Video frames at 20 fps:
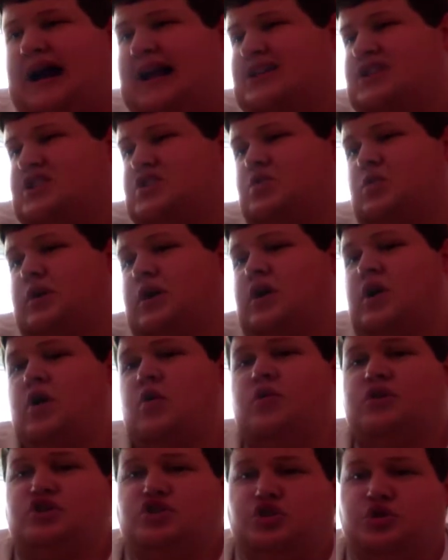I just want to know
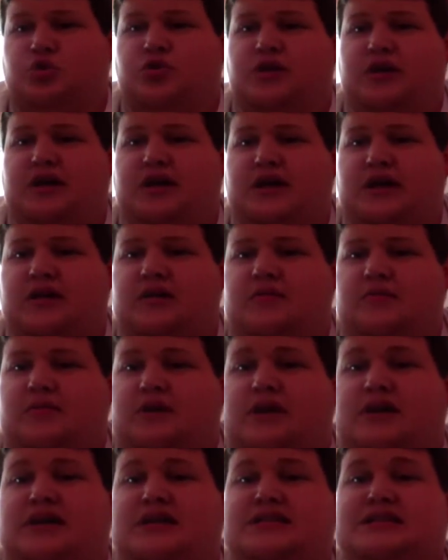what you think,
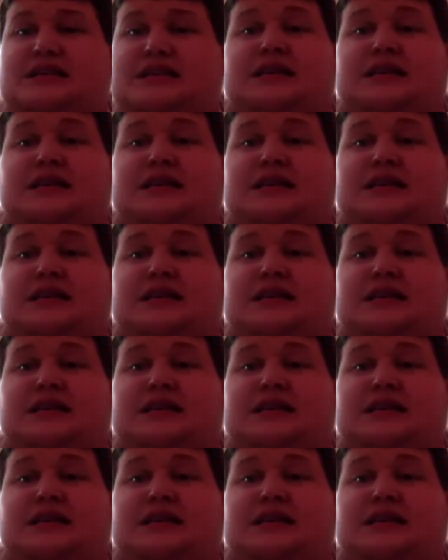because